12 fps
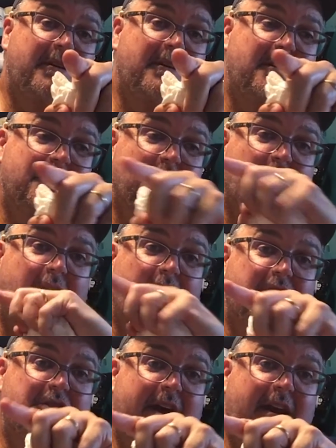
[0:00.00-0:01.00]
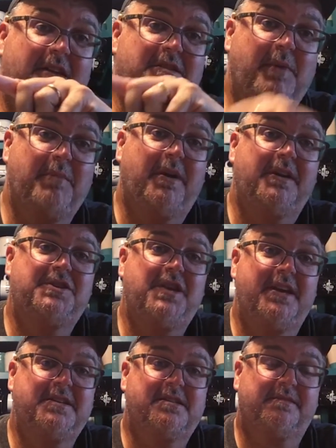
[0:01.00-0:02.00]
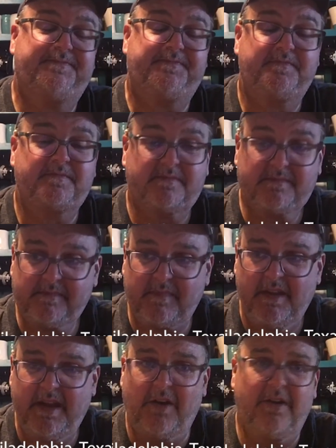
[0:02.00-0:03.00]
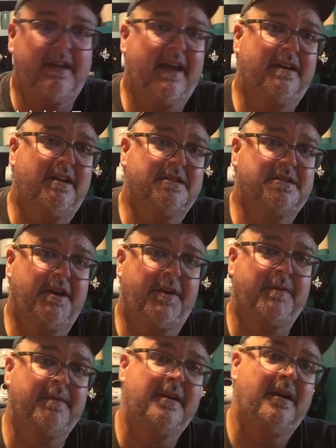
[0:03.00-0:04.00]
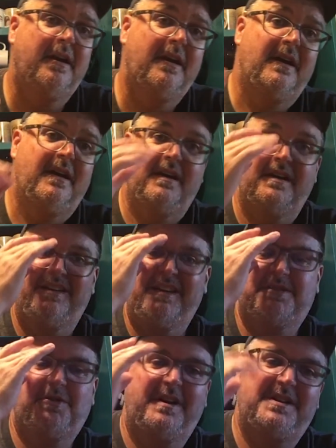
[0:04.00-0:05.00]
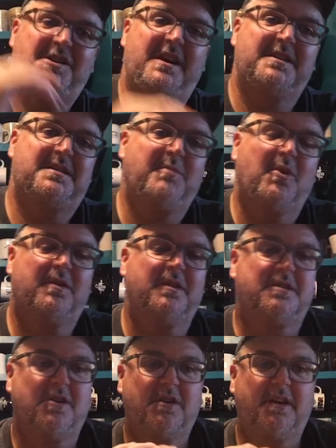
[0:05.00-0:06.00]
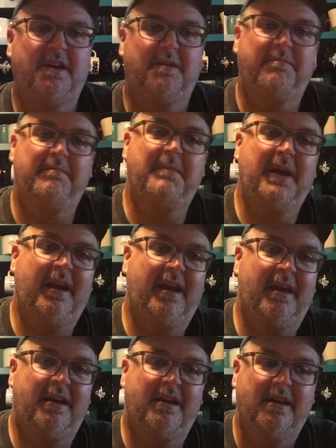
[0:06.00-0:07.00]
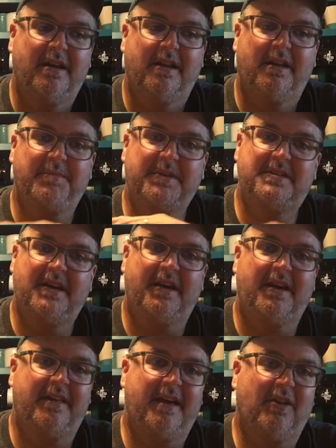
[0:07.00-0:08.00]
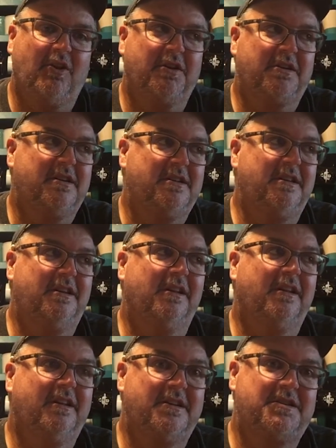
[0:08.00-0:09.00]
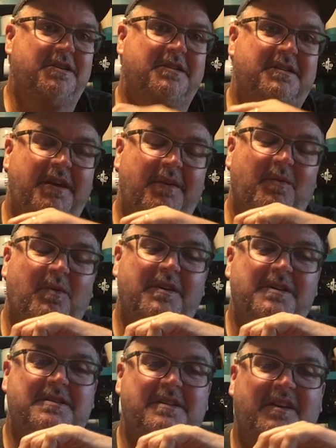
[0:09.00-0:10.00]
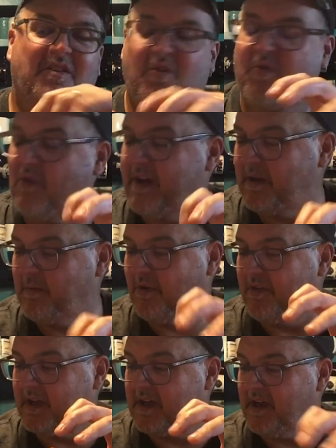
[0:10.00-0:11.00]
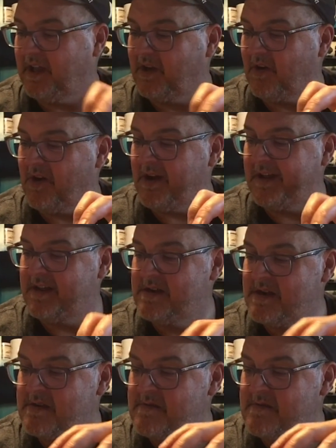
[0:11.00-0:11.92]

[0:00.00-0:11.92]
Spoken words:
into these, I want to give a shout out to my buddy Chase down at Dad Does Dinner. Yesterday, Chase smoked a turkey, and man, let me tell you, that looked delicious. It was incredible. The color on it,